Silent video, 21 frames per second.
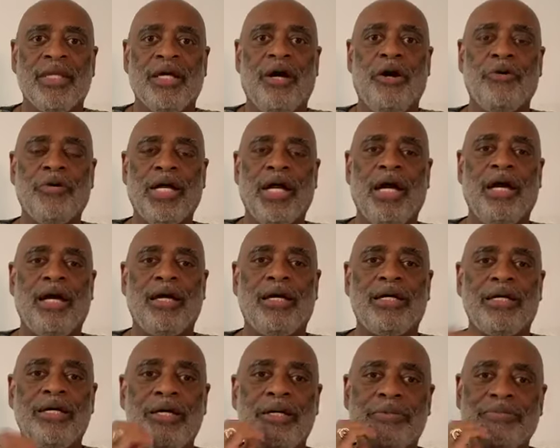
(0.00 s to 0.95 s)
Okay.
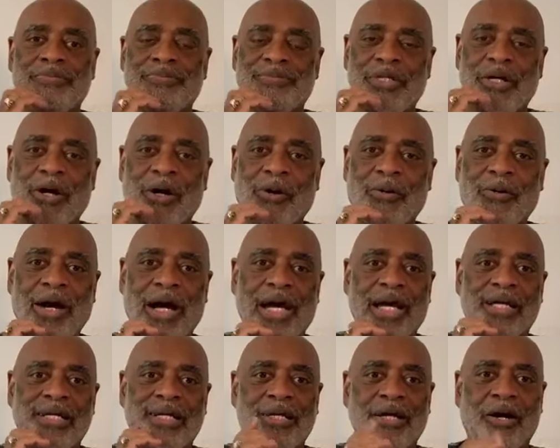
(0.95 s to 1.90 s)
All
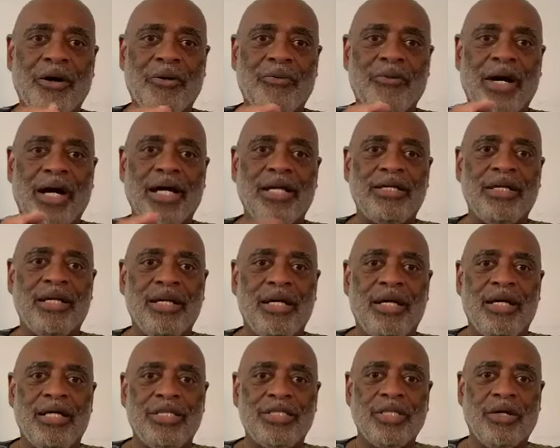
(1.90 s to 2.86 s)
right. All right.
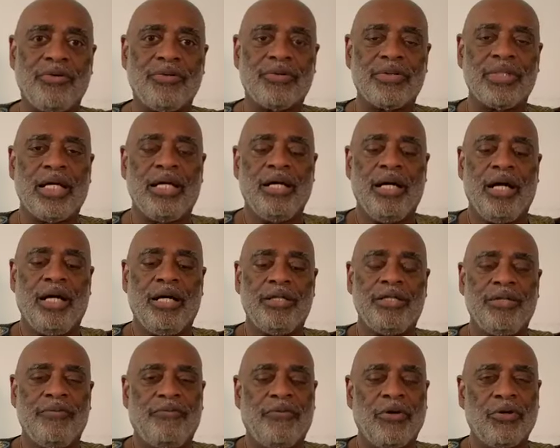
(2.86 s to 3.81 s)
So
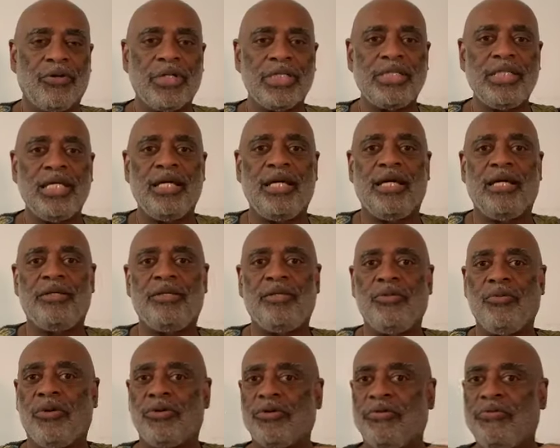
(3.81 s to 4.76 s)
focus in.
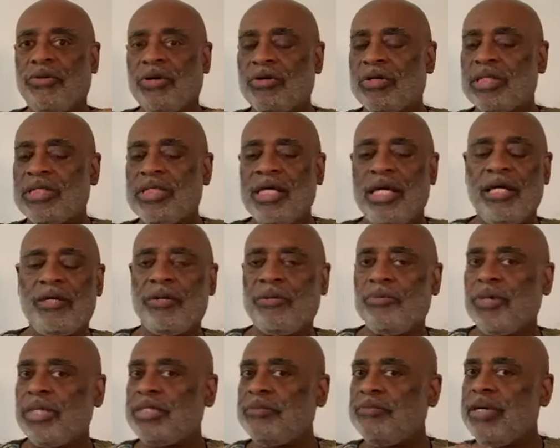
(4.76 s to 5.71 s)
You want to focus in
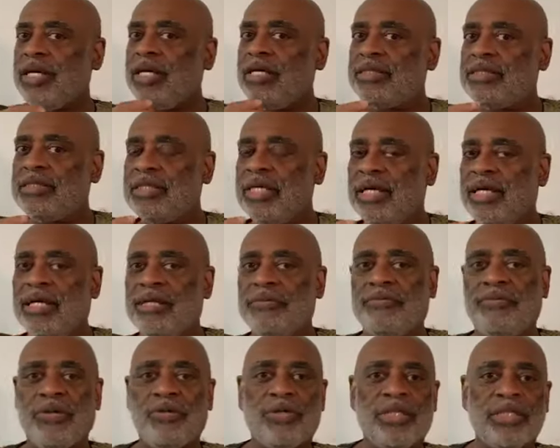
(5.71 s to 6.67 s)
on what's being
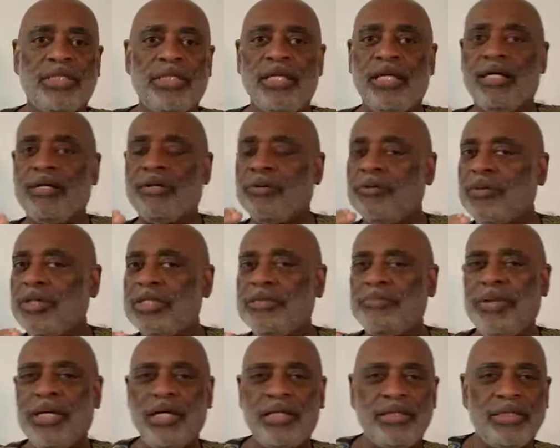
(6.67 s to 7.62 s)
said. Focus in on what's
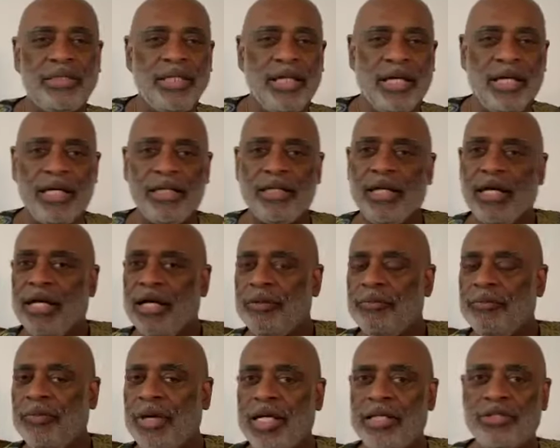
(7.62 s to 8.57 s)
being said.
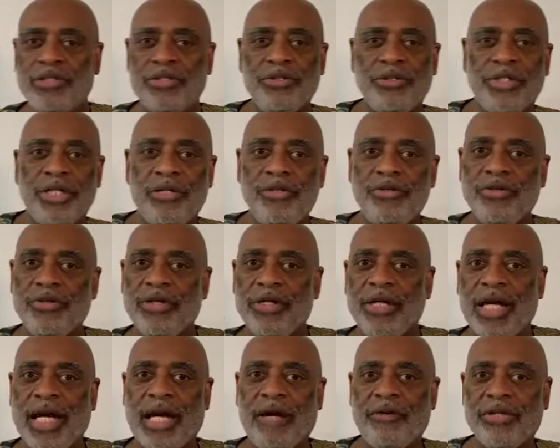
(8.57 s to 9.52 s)
Make sure that you're
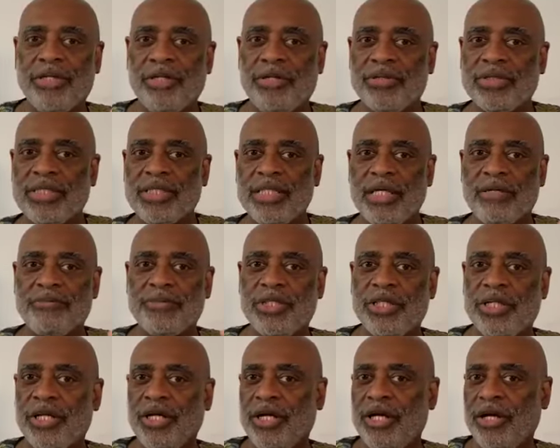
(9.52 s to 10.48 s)
allowing yourself
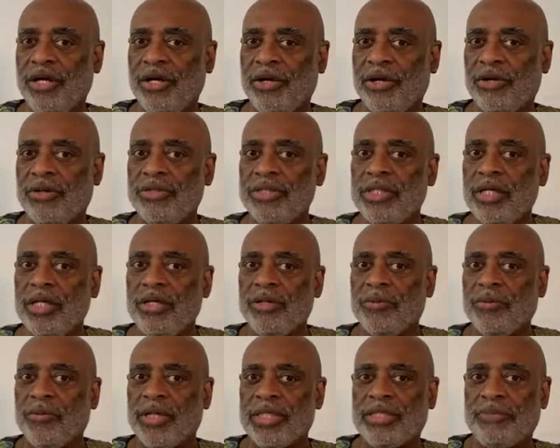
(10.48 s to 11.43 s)
to hear
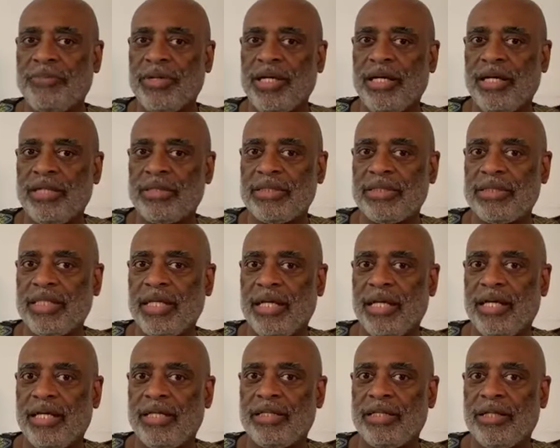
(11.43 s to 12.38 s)
what's being
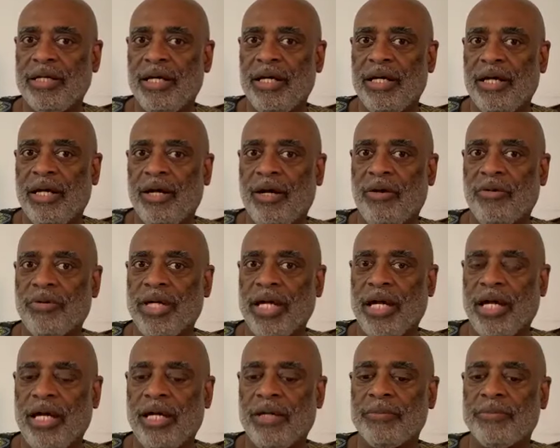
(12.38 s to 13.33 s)
said.
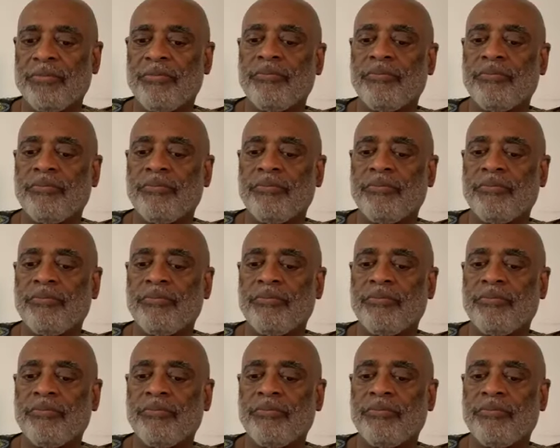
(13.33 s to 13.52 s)
Okay.